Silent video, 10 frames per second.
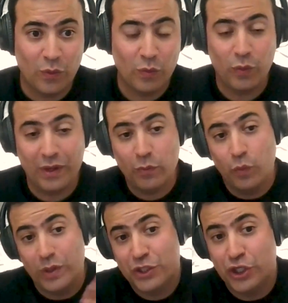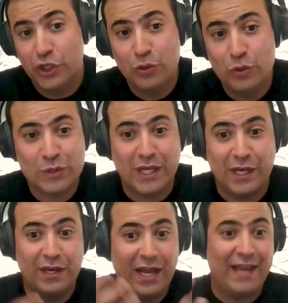what was used,
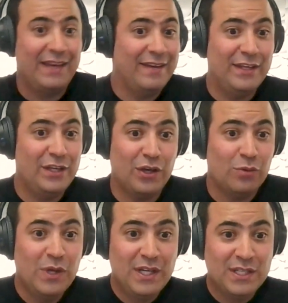and you know,